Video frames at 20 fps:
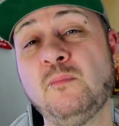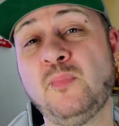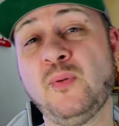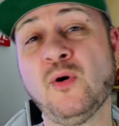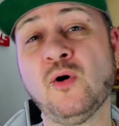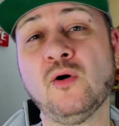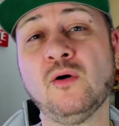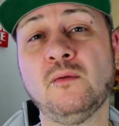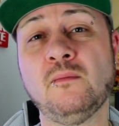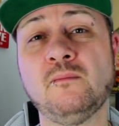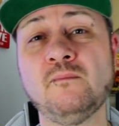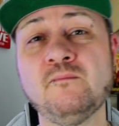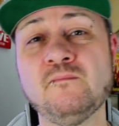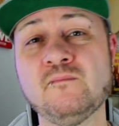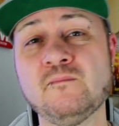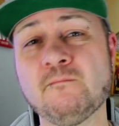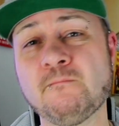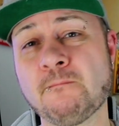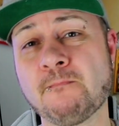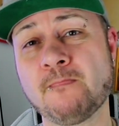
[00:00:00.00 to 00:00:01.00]
But
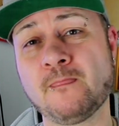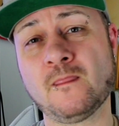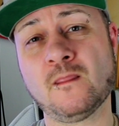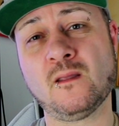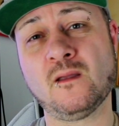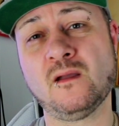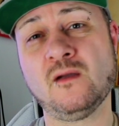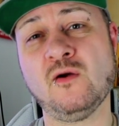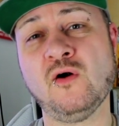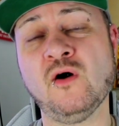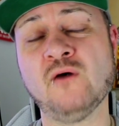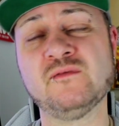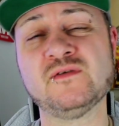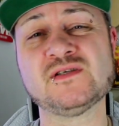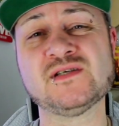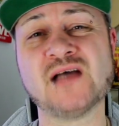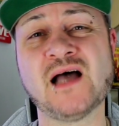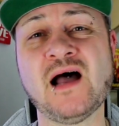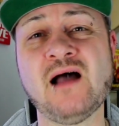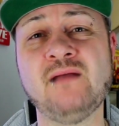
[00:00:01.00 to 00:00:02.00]
over
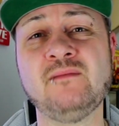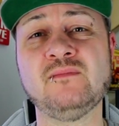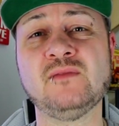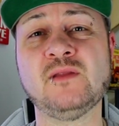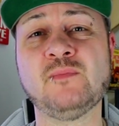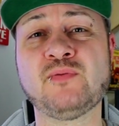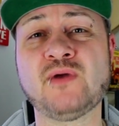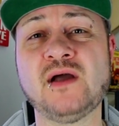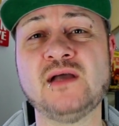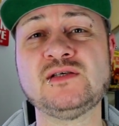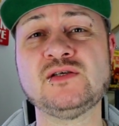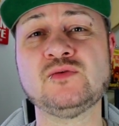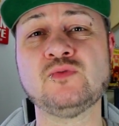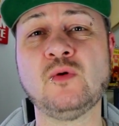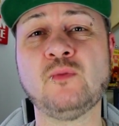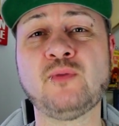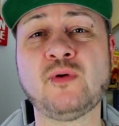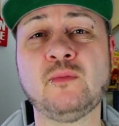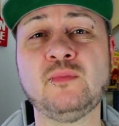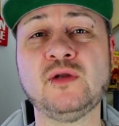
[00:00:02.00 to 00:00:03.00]
time, the prices
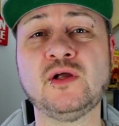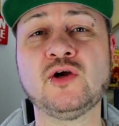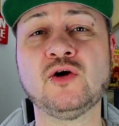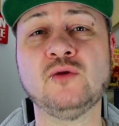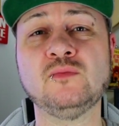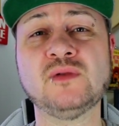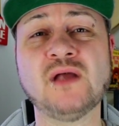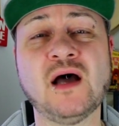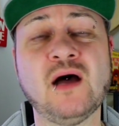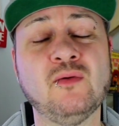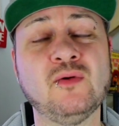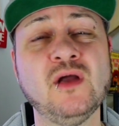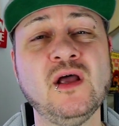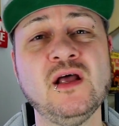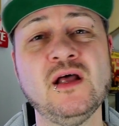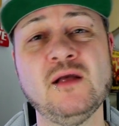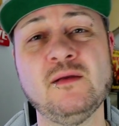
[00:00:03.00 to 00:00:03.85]
will probably come down.